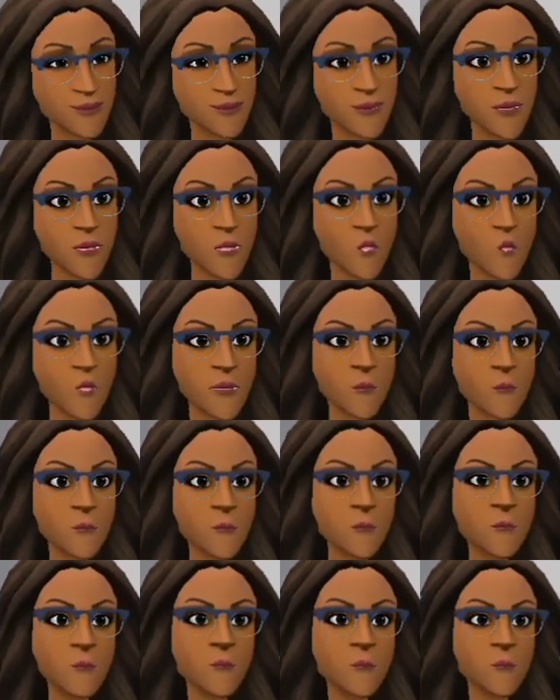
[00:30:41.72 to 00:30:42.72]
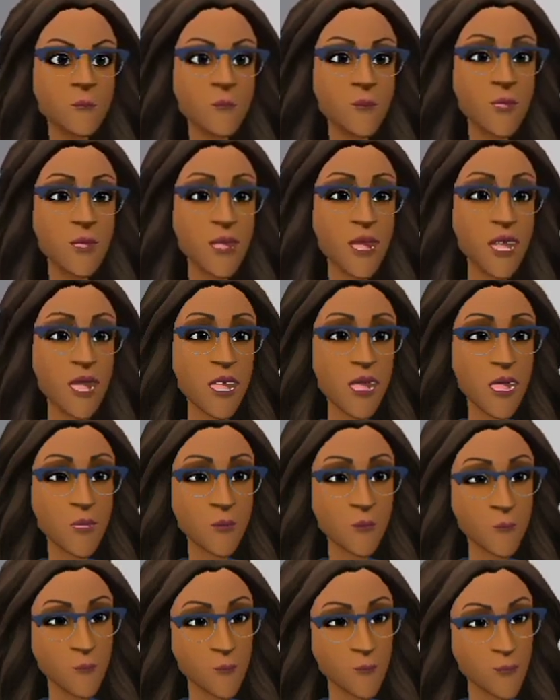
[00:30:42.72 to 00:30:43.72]
No, I
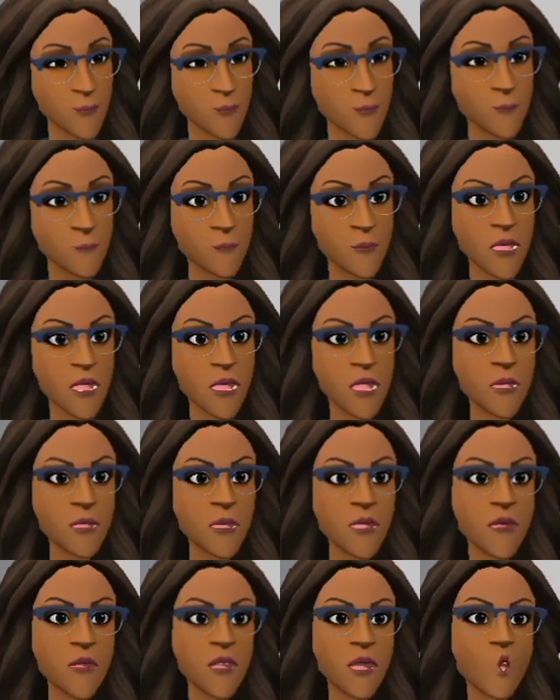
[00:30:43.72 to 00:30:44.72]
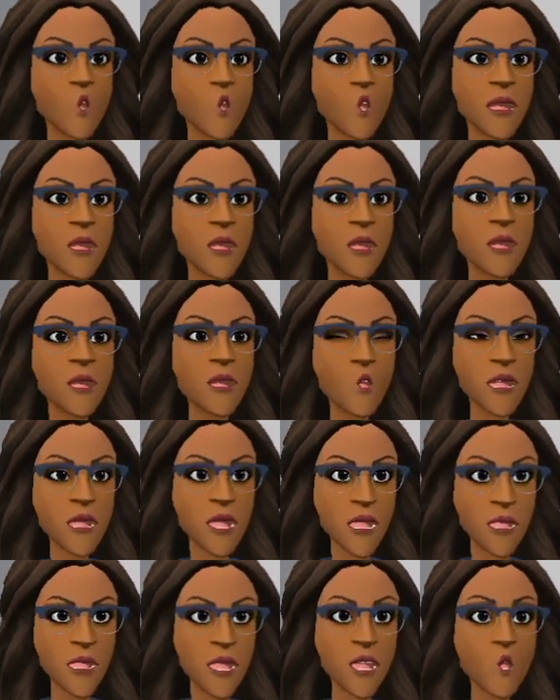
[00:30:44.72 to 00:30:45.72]
didn't. But there's a few things
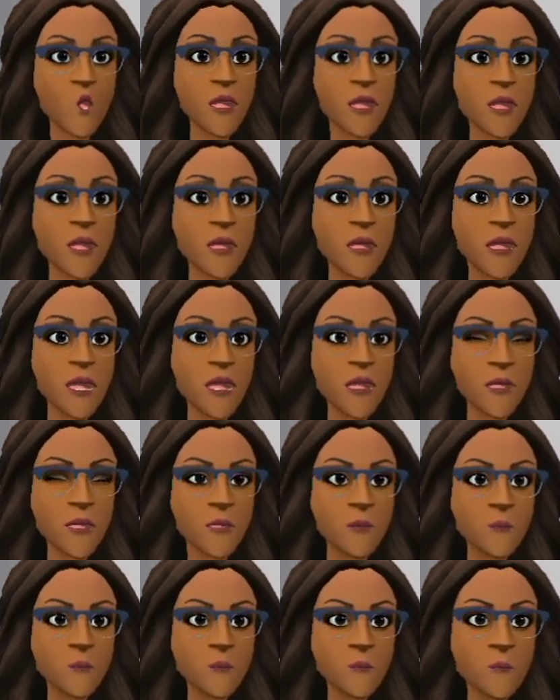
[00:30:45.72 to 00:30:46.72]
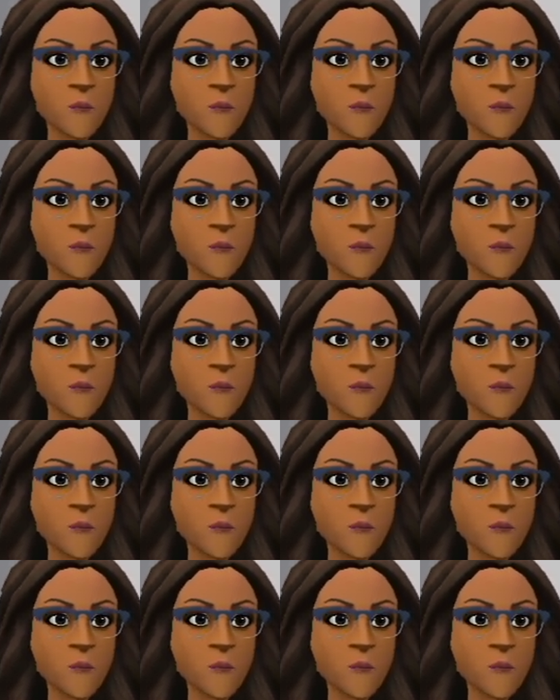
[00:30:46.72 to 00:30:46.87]
we need to discuss.